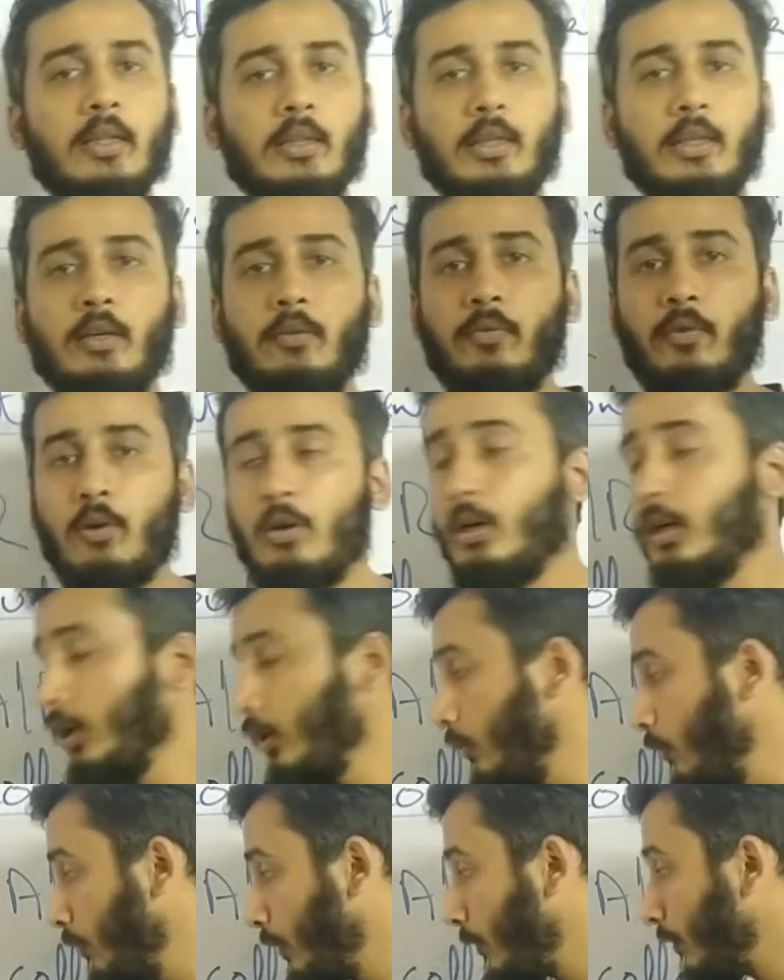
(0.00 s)

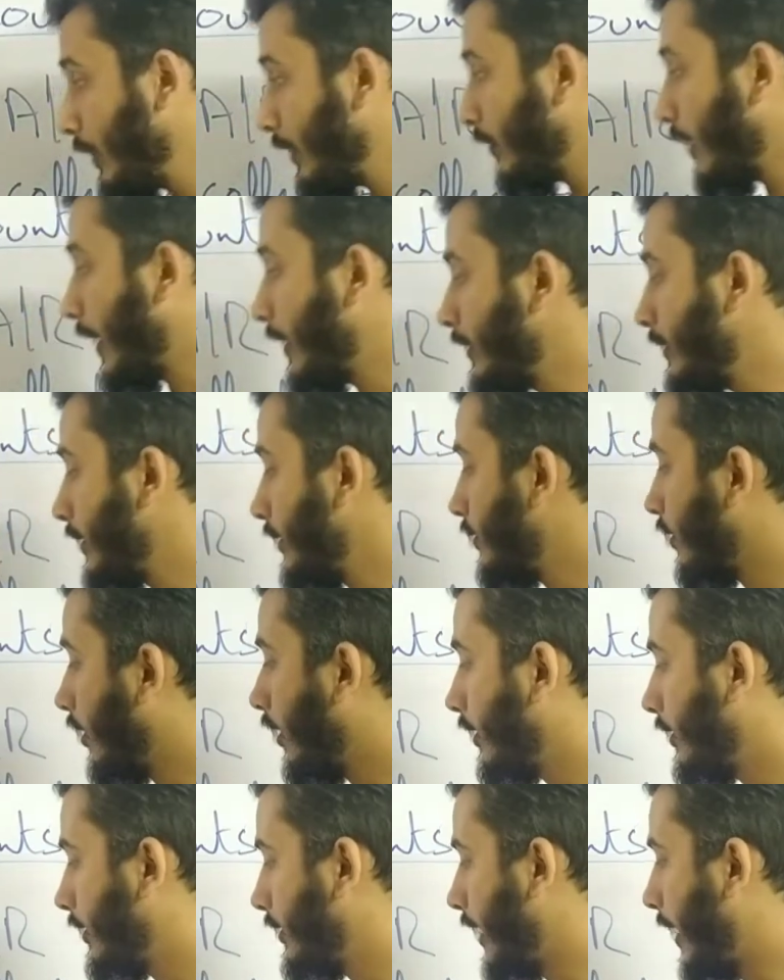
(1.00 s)
Therefore, we will write it
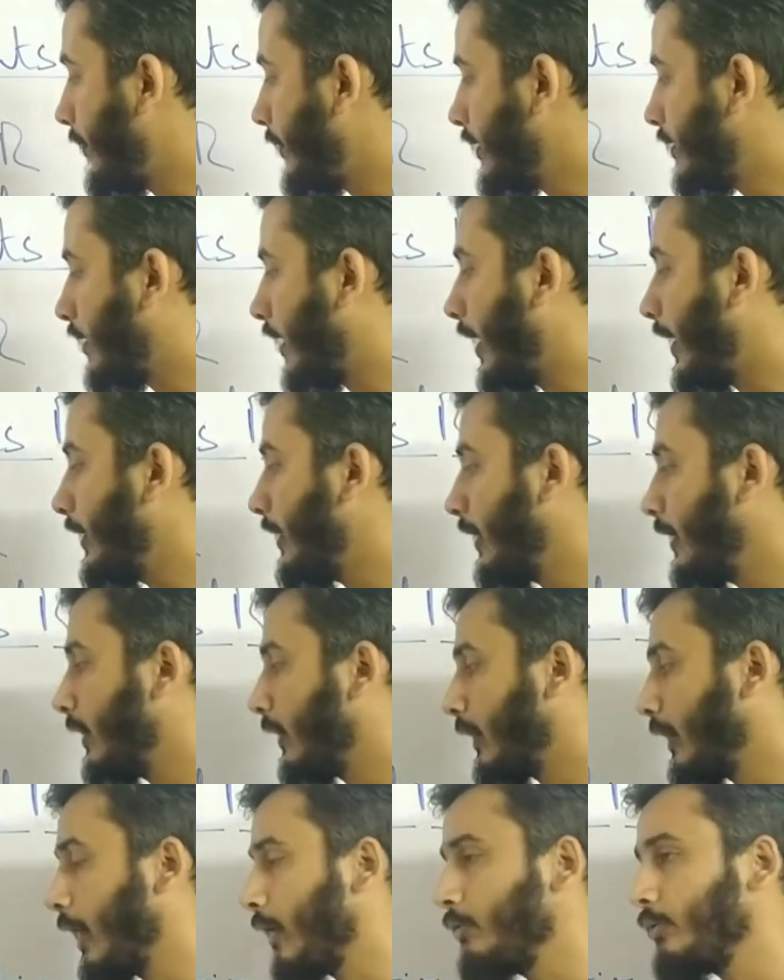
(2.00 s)
on the debit side, and
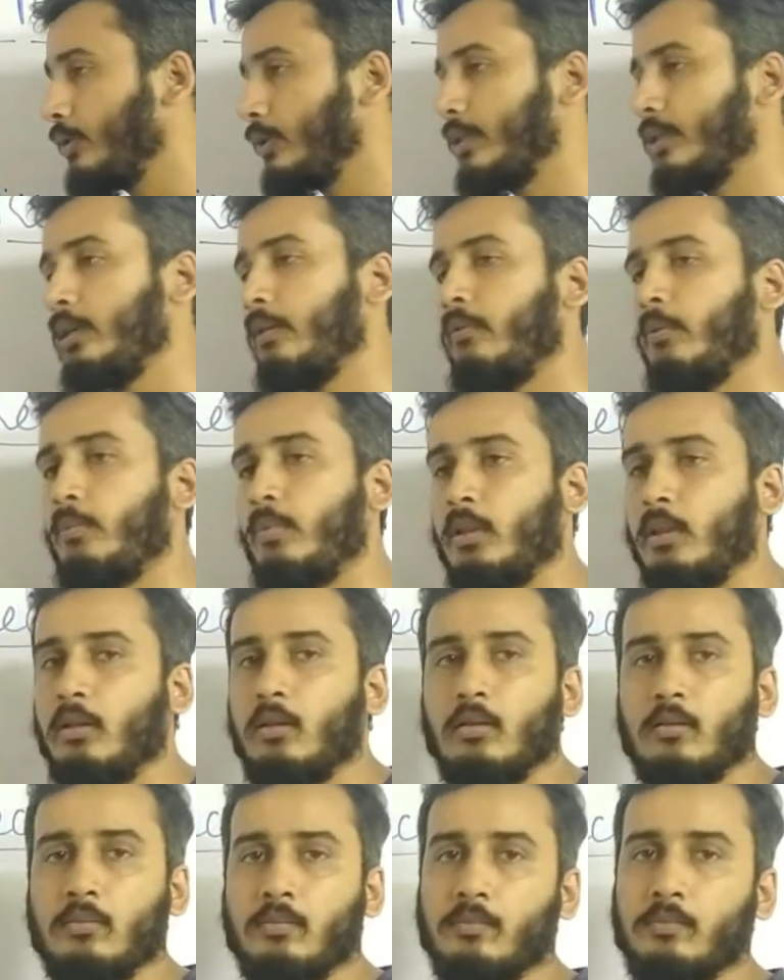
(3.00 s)
account receivable,
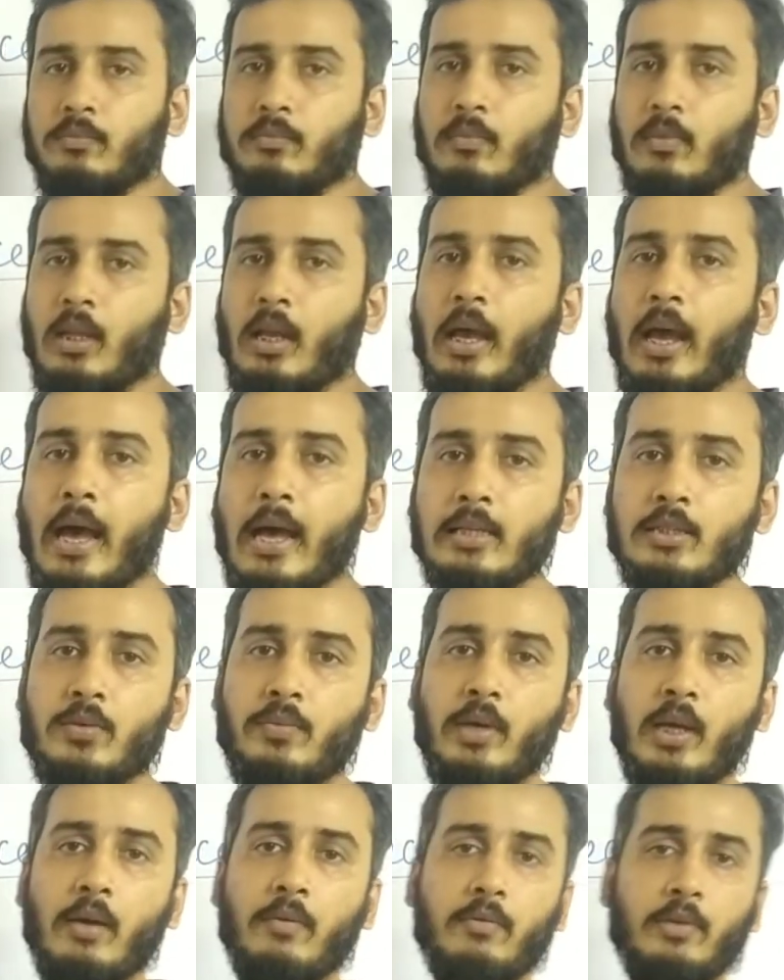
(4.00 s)

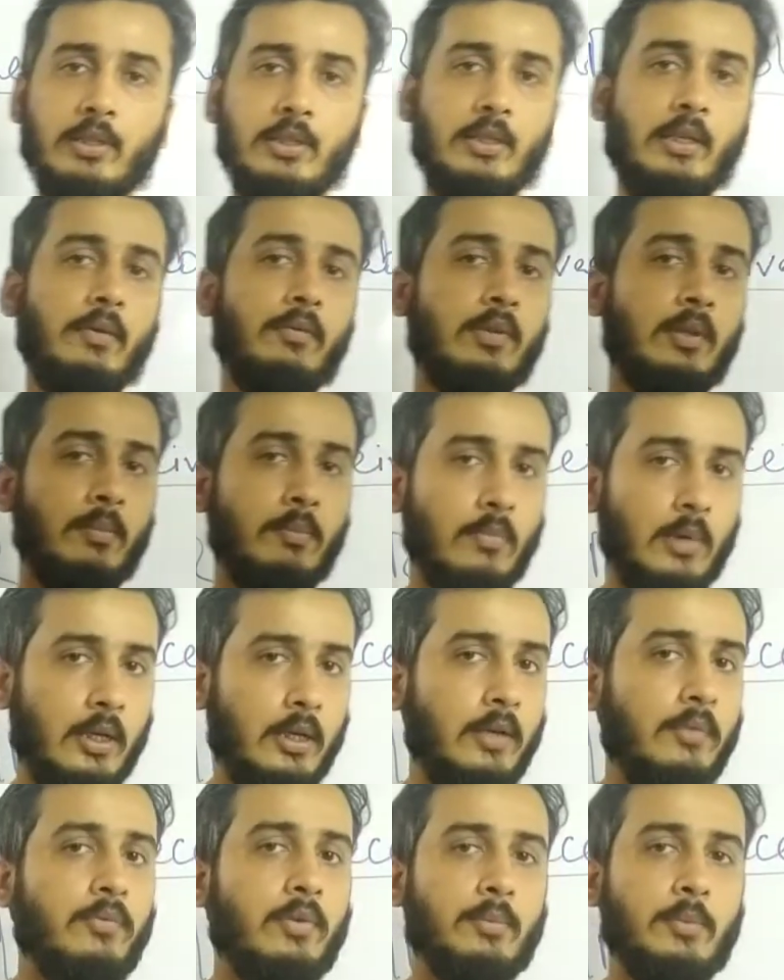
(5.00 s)
as we have received the
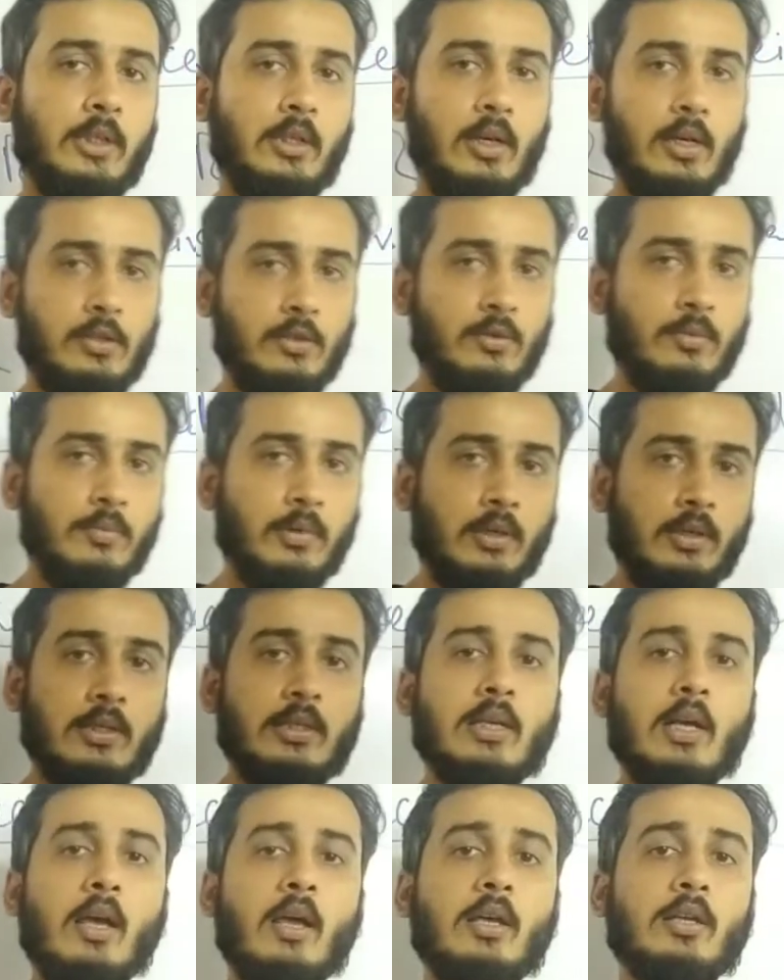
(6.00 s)
money from the
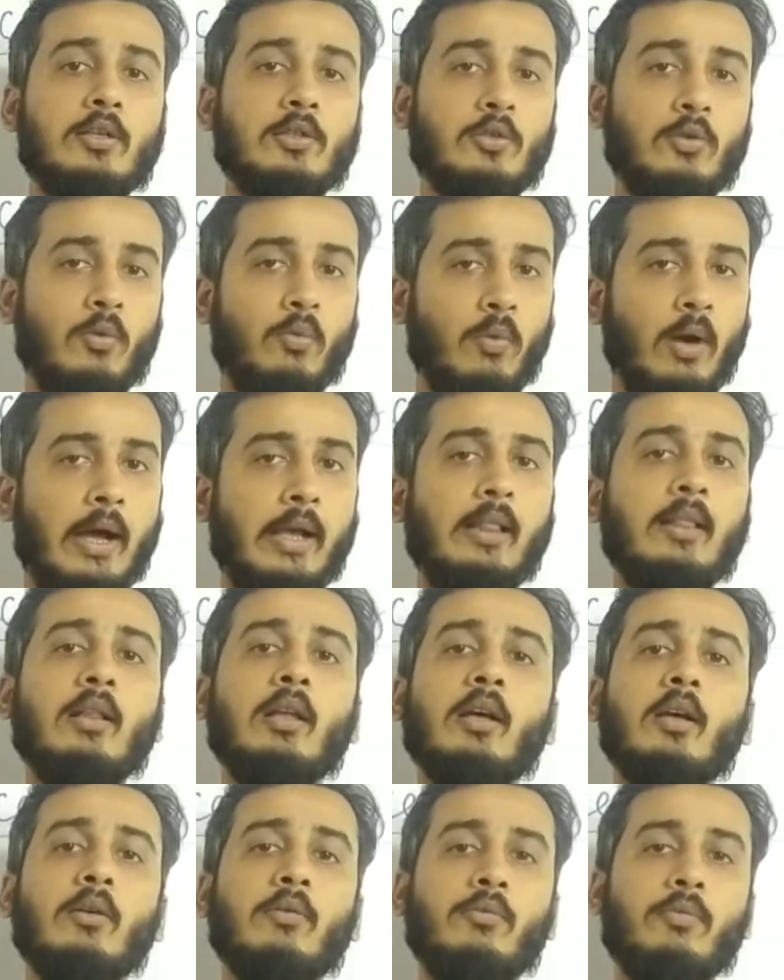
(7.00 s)
customers, so while
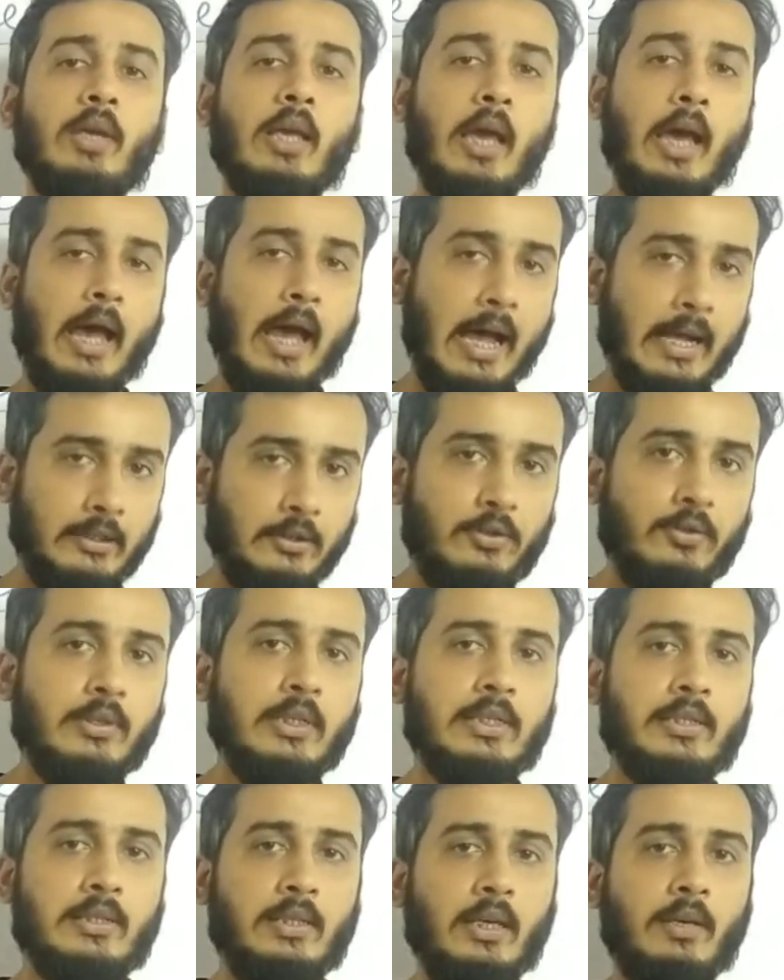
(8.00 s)
we had to
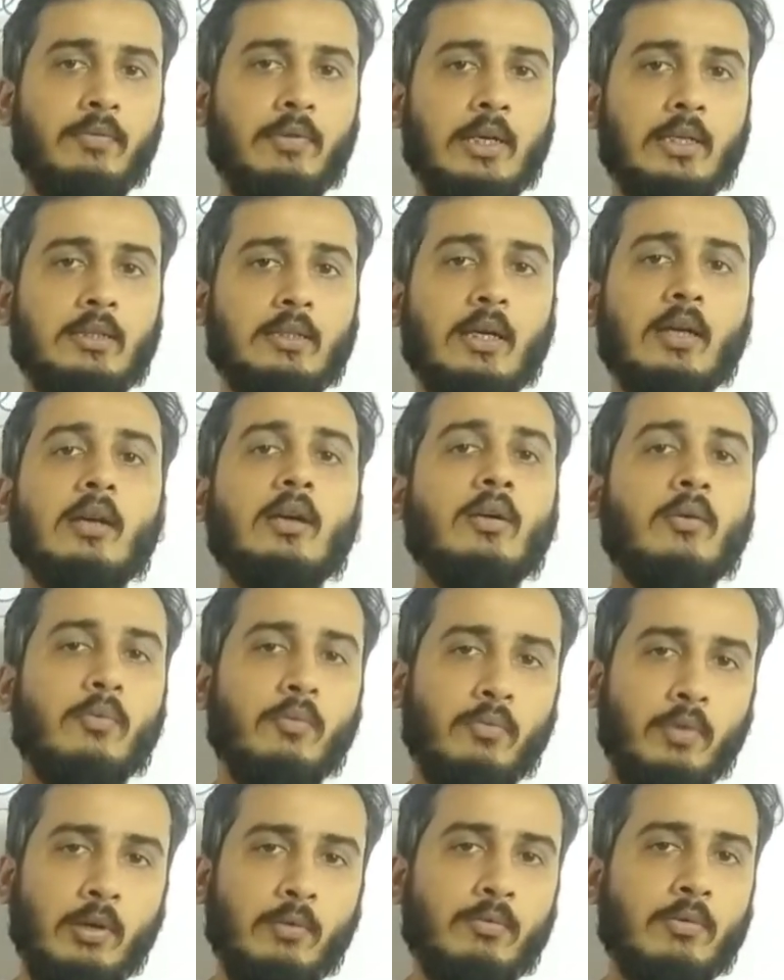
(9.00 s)
receive it,
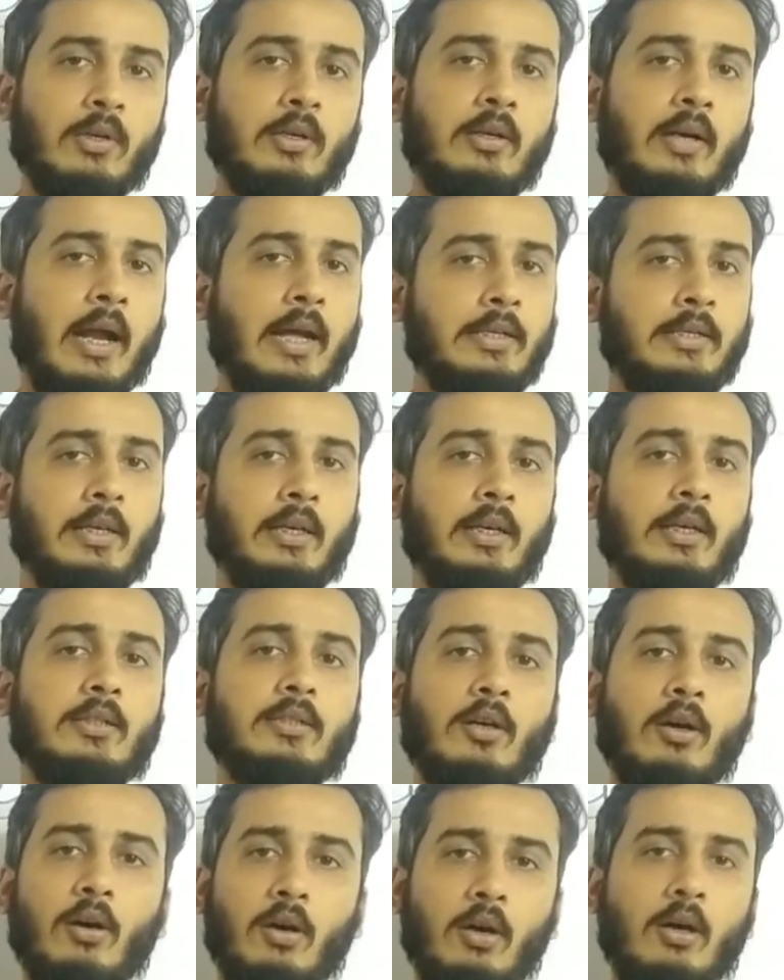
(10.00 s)
we were writing
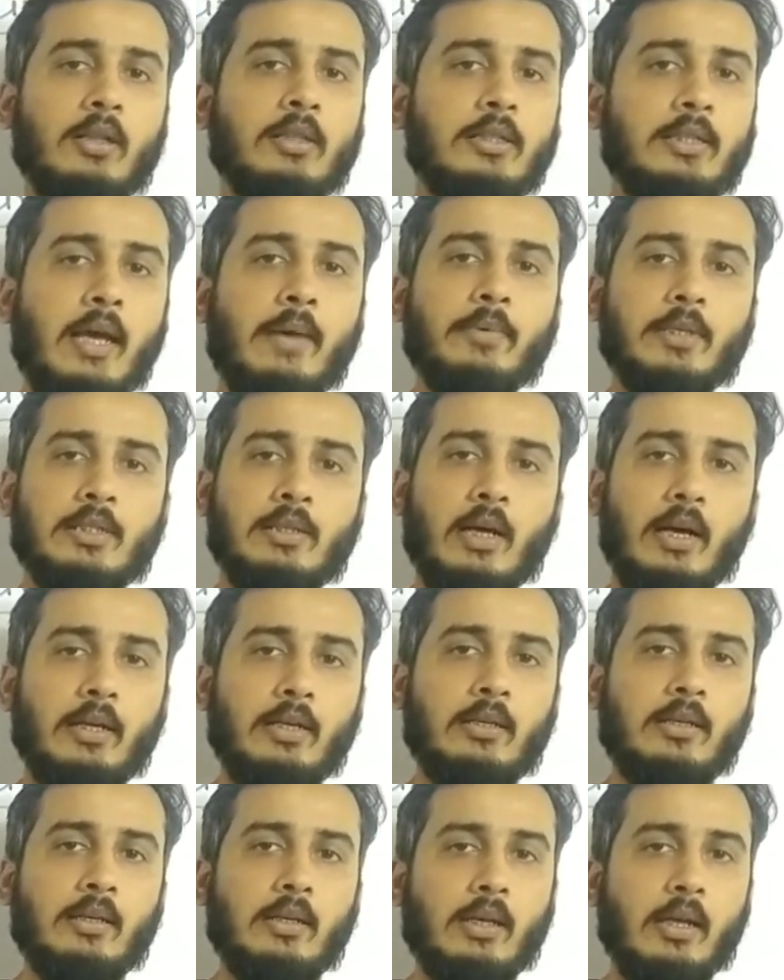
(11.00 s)
it on the debit
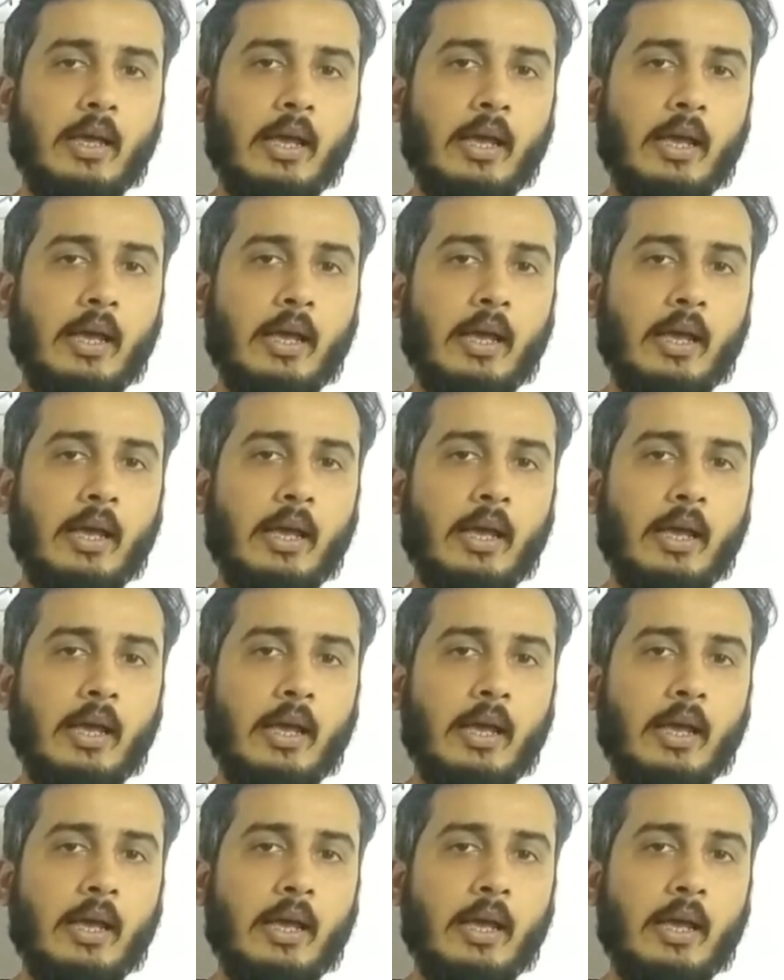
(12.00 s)
side.